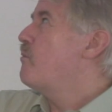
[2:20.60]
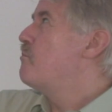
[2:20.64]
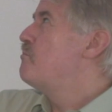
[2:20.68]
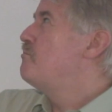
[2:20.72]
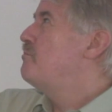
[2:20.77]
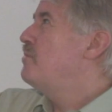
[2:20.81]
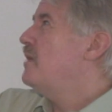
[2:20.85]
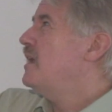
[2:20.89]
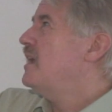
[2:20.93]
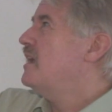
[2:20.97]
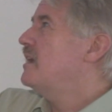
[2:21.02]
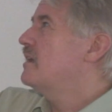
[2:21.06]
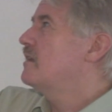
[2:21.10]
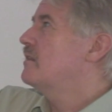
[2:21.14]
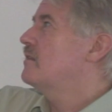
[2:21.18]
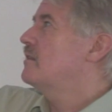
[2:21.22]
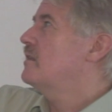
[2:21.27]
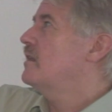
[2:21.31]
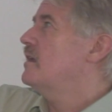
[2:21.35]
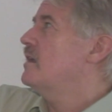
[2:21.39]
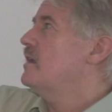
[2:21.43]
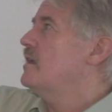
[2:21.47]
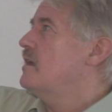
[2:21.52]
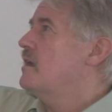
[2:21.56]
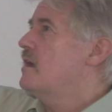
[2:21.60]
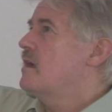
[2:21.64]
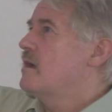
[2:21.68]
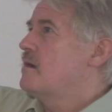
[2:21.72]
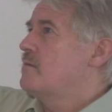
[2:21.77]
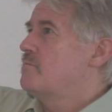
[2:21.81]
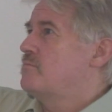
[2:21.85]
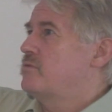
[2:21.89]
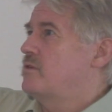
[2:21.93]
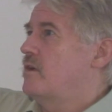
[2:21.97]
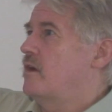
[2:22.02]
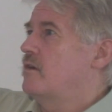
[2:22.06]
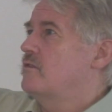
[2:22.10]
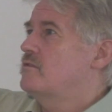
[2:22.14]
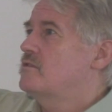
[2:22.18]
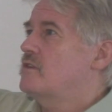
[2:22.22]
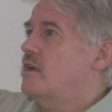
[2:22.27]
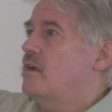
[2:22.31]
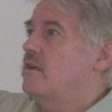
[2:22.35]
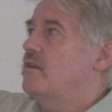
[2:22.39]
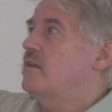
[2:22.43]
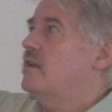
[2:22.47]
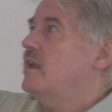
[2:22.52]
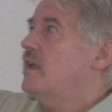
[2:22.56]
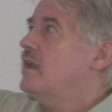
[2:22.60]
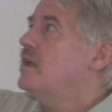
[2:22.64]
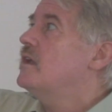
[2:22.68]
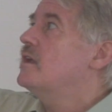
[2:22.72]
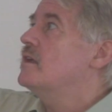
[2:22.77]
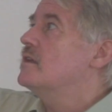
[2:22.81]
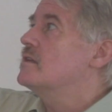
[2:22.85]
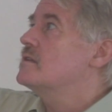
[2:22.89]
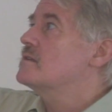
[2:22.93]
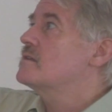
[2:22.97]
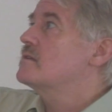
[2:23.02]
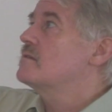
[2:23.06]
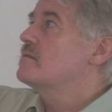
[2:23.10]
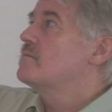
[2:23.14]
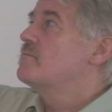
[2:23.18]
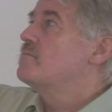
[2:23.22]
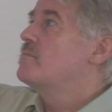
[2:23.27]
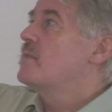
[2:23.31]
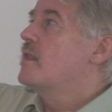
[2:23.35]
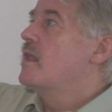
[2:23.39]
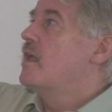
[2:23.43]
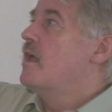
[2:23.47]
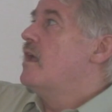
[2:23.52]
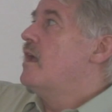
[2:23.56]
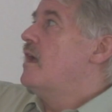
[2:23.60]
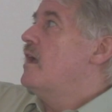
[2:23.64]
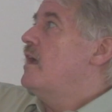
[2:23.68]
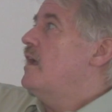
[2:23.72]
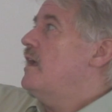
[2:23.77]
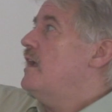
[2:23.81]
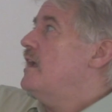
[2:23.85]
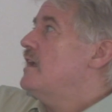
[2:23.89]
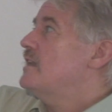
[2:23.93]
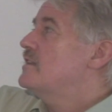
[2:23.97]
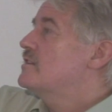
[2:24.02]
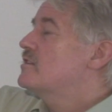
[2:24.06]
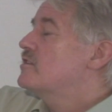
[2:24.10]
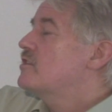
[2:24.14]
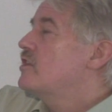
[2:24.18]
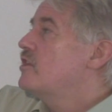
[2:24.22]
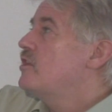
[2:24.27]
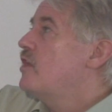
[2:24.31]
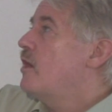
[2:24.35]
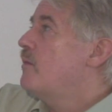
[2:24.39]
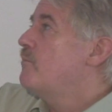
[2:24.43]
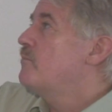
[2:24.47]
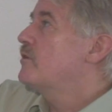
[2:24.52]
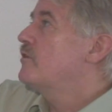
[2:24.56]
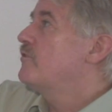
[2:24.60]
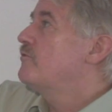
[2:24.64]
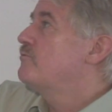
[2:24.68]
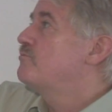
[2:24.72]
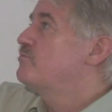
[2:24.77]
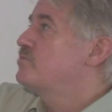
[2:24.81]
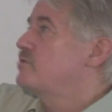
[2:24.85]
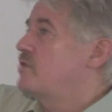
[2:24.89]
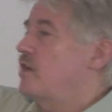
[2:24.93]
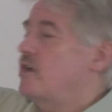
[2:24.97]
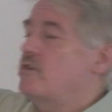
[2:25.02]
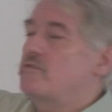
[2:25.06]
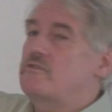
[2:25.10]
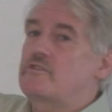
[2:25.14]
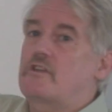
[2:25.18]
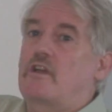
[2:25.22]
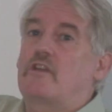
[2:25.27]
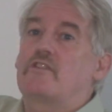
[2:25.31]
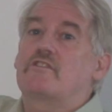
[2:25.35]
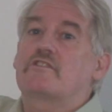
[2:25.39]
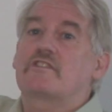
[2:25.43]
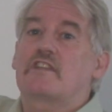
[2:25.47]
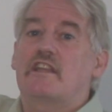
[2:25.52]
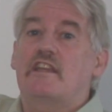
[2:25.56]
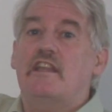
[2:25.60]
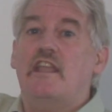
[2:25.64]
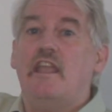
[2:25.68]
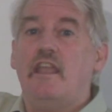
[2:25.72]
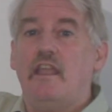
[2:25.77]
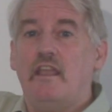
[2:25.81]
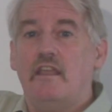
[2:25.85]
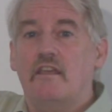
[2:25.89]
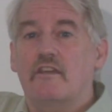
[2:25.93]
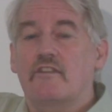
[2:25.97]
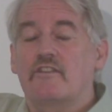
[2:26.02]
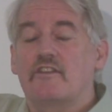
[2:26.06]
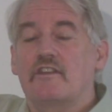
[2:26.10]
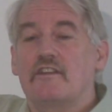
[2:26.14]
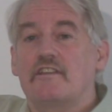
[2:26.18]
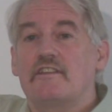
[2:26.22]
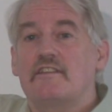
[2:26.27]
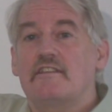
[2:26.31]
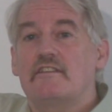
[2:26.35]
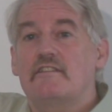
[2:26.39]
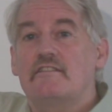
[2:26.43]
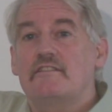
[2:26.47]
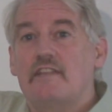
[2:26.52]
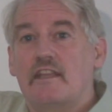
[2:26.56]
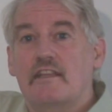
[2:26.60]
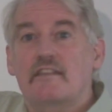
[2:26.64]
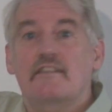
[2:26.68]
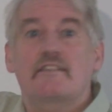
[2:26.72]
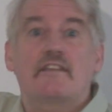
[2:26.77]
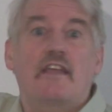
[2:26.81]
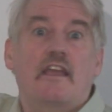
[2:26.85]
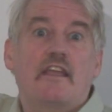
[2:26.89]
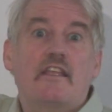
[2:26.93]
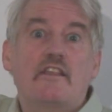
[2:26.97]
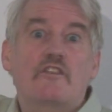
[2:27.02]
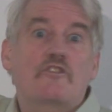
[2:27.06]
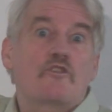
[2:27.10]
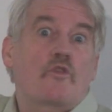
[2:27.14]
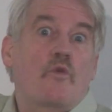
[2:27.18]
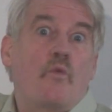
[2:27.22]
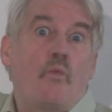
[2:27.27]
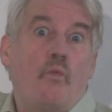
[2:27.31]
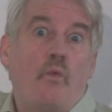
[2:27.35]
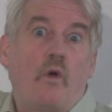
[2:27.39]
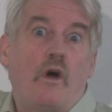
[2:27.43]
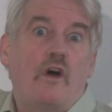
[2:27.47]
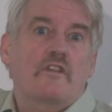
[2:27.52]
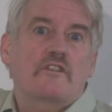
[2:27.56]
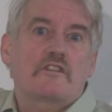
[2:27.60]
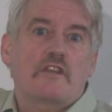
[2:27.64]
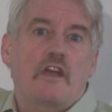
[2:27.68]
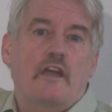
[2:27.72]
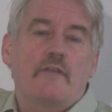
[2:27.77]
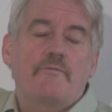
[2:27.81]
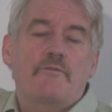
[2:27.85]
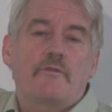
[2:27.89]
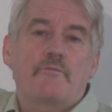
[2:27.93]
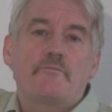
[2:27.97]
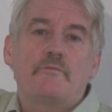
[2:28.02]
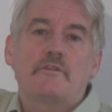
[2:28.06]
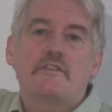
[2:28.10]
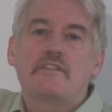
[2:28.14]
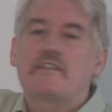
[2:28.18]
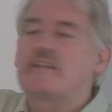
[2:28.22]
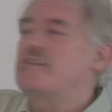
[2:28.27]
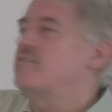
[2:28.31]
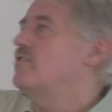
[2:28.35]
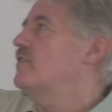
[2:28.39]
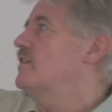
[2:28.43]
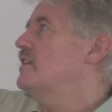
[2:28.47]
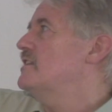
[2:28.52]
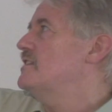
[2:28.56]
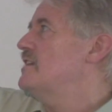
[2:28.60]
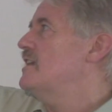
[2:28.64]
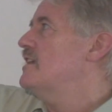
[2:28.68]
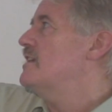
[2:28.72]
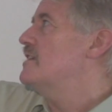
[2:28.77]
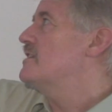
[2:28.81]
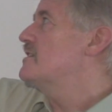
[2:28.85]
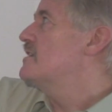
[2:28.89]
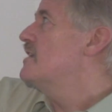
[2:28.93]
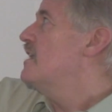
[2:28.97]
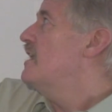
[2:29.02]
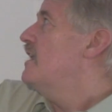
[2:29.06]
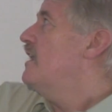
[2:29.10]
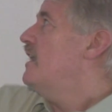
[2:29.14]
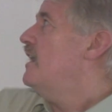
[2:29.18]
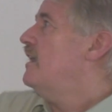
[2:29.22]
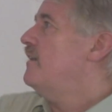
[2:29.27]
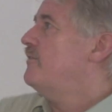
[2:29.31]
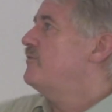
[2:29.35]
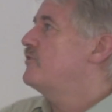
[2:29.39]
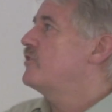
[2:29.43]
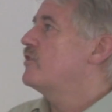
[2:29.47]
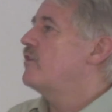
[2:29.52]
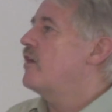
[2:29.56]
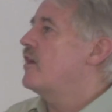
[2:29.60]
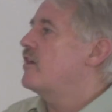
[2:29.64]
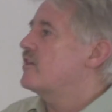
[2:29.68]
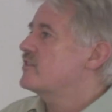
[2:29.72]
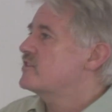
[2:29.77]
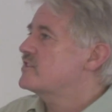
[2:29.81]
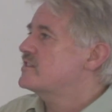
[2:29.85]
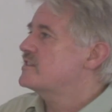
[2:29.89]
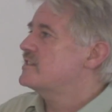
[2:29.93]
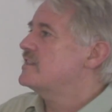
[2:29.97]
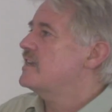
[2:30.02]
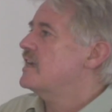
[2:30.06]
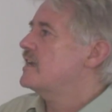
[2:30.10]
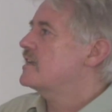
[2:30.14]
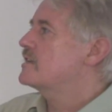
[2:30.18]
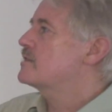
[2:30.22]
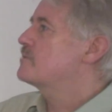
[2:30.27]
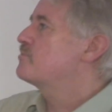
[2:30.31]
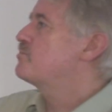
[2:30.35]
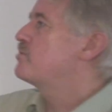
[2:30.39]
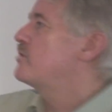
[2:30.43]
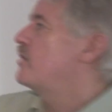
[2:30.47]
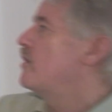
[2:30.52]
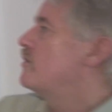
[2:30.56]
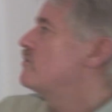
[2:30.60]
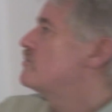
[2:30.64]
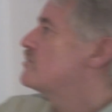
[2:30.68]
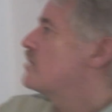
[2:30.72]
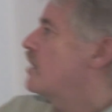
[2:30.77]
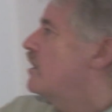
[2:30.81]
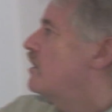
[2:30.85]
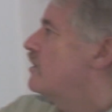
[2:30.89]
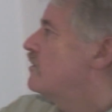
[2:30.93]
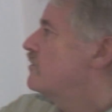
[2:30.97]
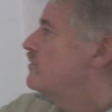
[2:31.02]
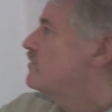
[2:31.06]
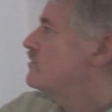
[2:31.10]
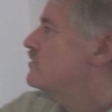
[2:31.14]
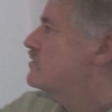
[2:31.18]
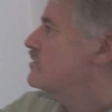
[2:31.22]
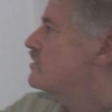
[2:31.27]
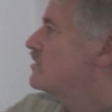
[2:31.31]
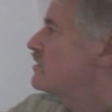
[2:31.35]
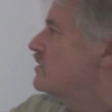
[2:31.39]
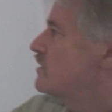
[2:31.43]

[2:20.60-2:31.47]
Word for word: big the proton is. It's the number of protons in here that dictates what type of material it is. If there are six protons,